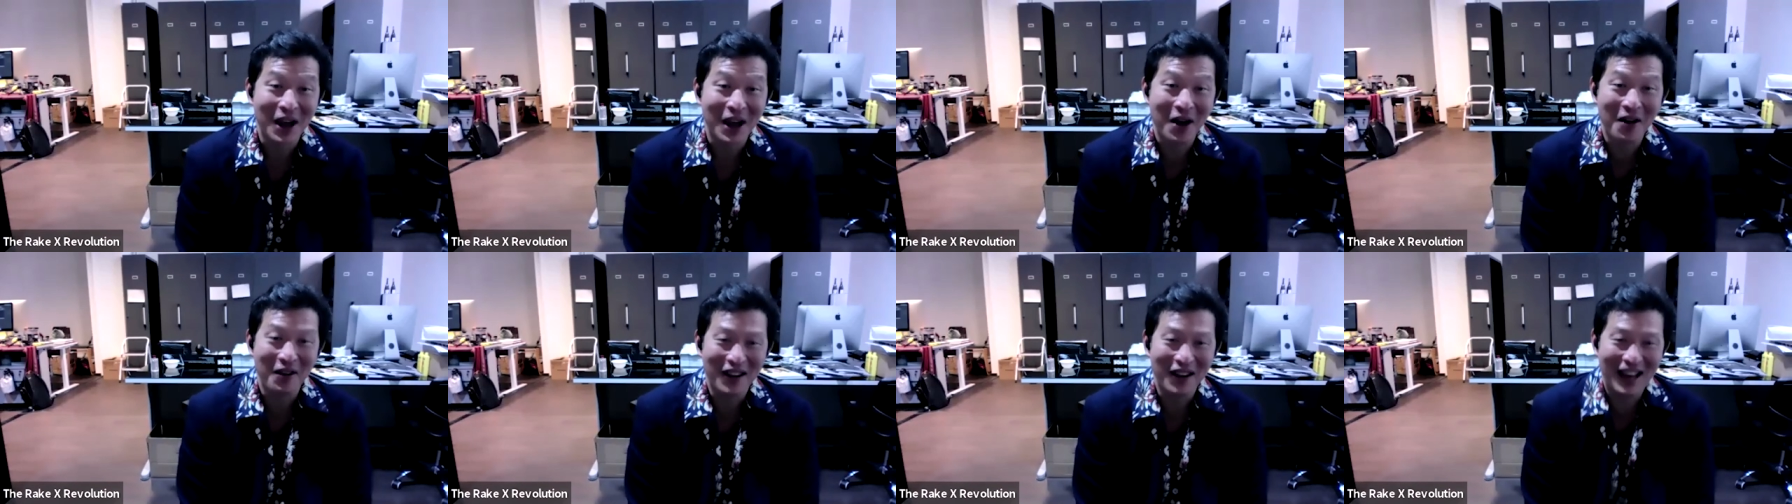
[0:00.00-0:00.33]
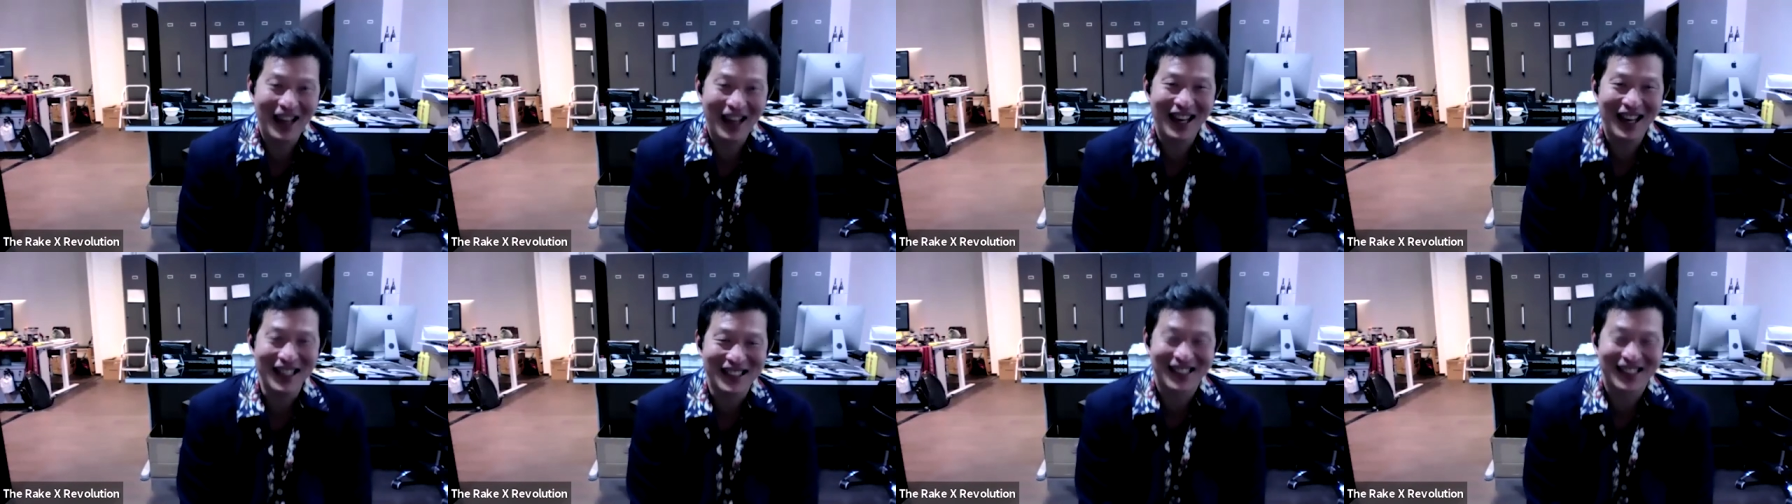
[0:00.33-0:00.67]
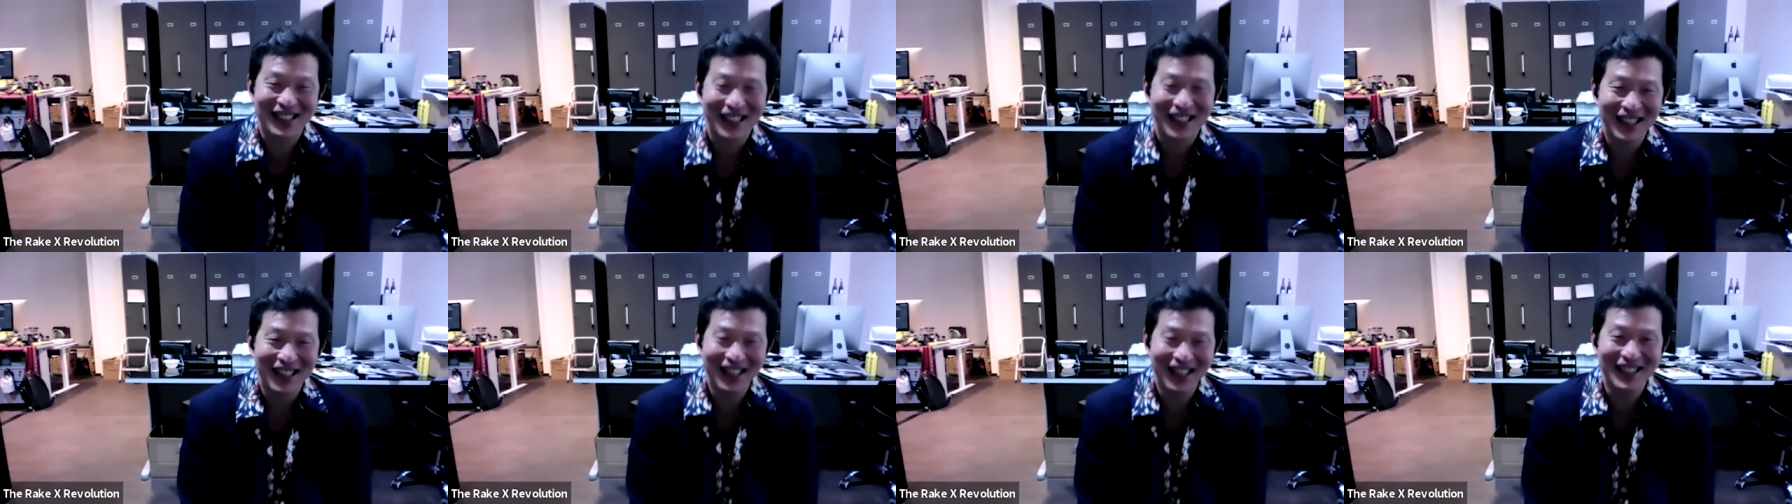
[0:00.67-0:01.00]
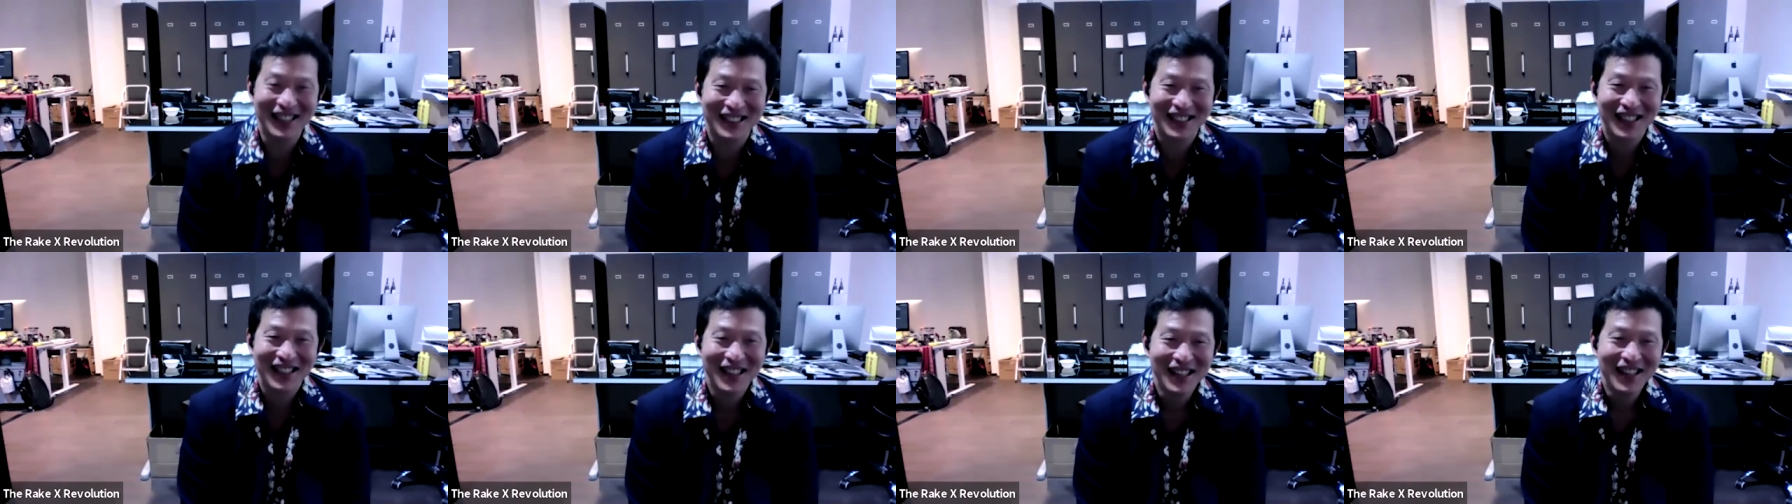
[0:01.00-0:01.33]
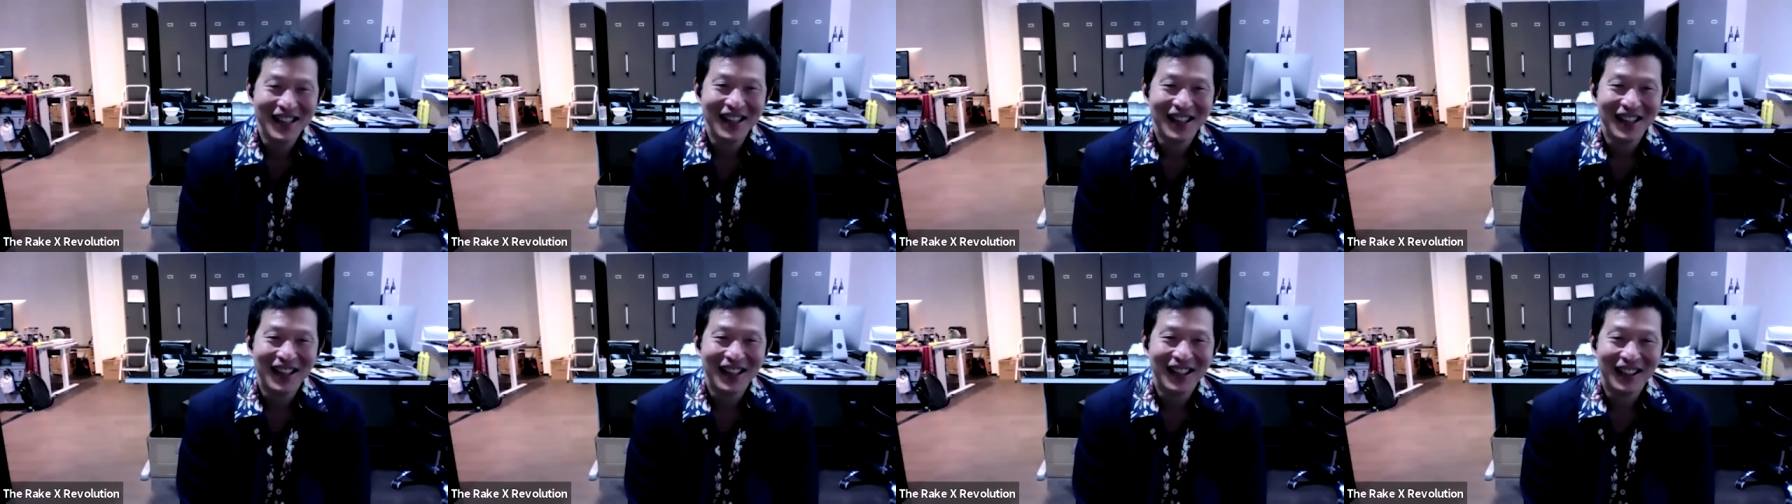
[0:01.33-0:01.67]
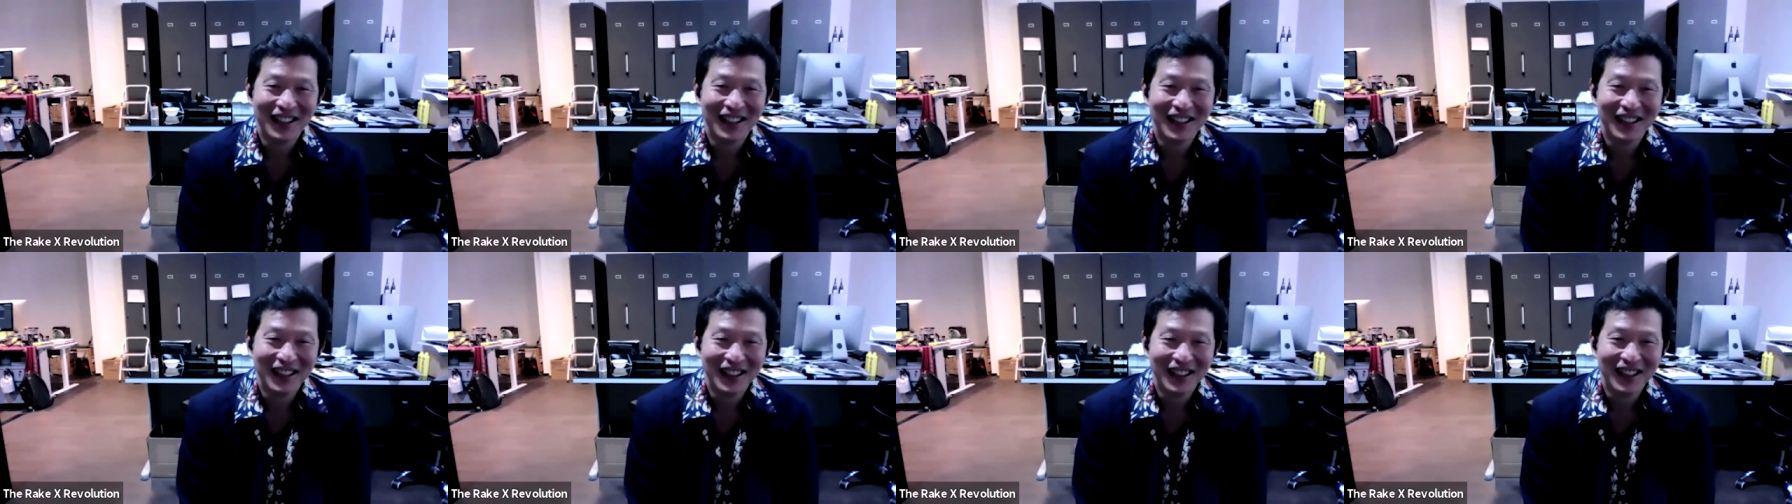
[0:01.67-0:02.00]
so it's huh. it's
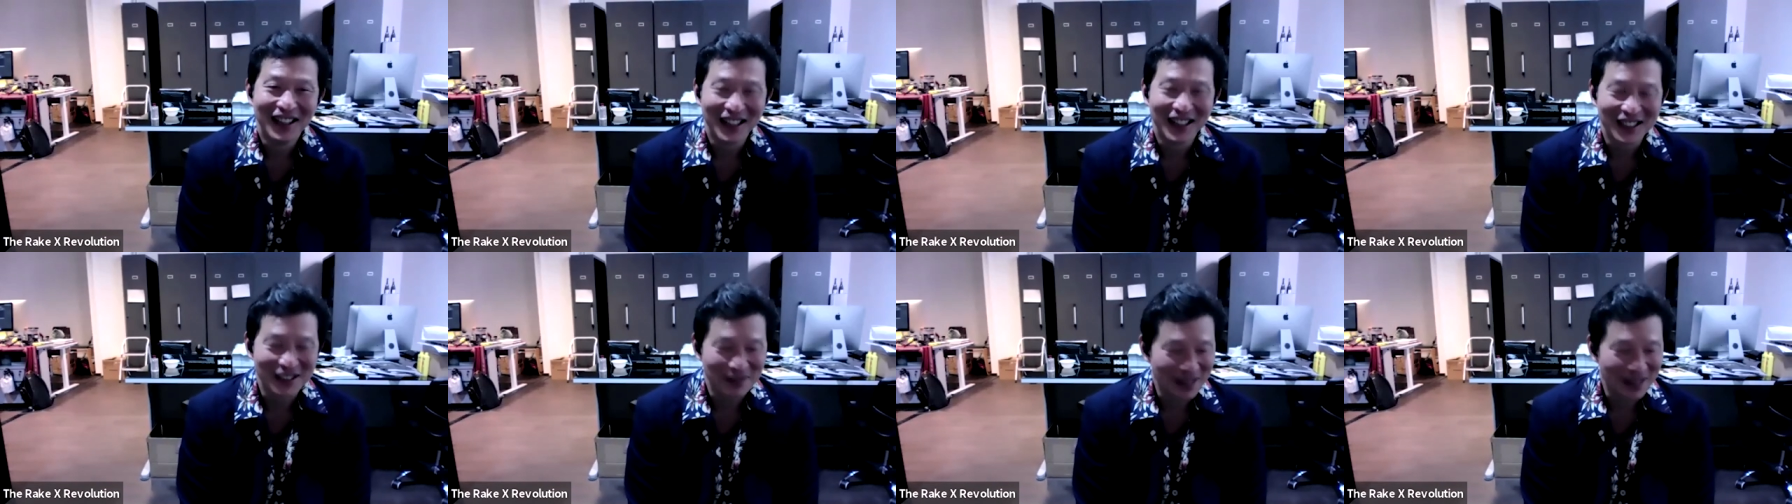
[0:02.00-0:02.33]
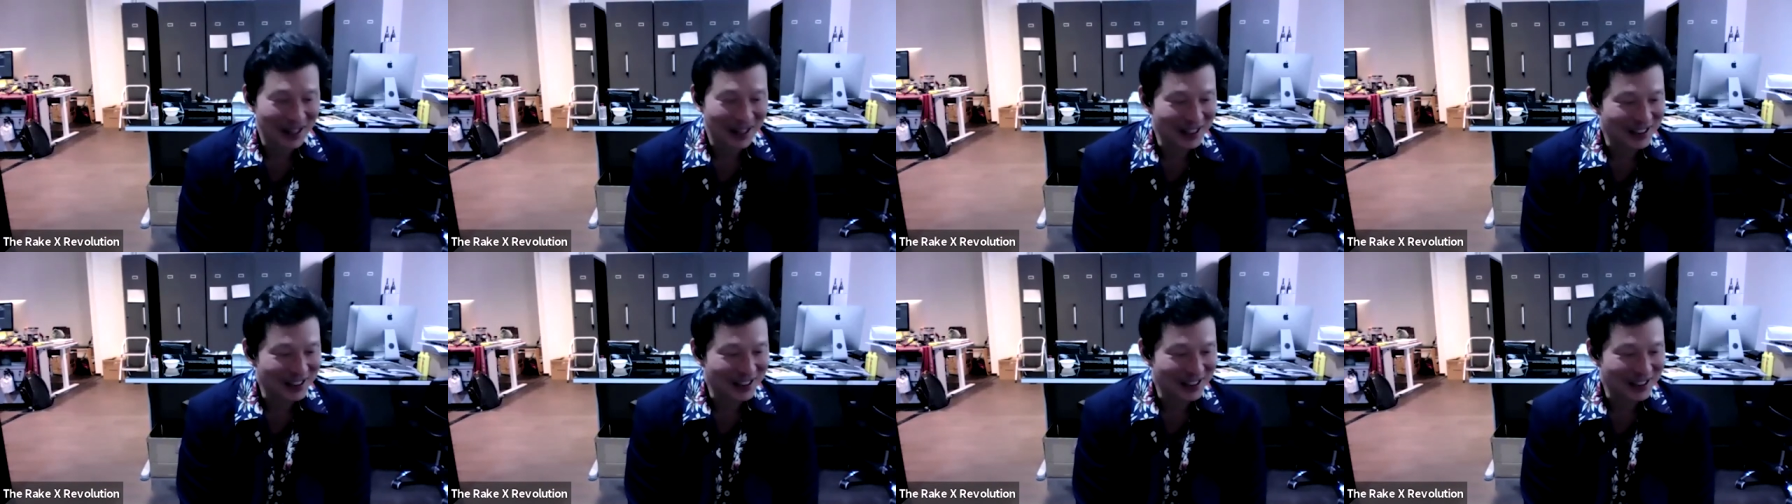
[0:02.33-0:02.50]
it's